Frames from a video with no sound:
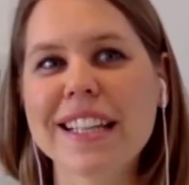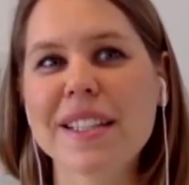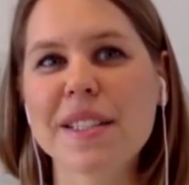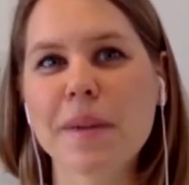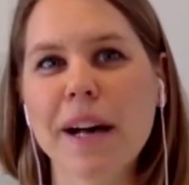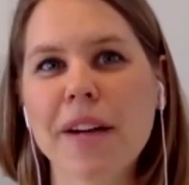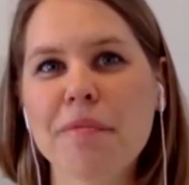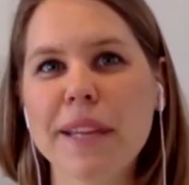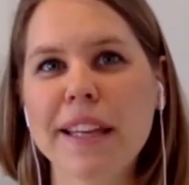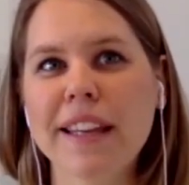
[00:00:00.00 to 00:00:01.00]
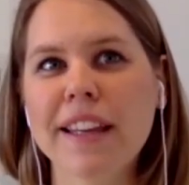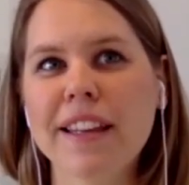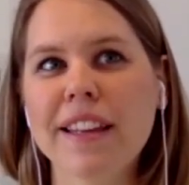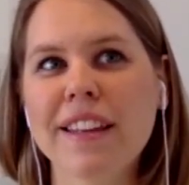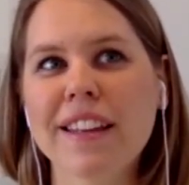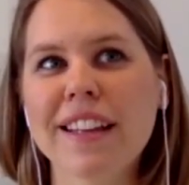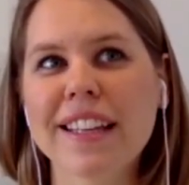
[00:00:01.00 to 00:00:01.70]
it's about being,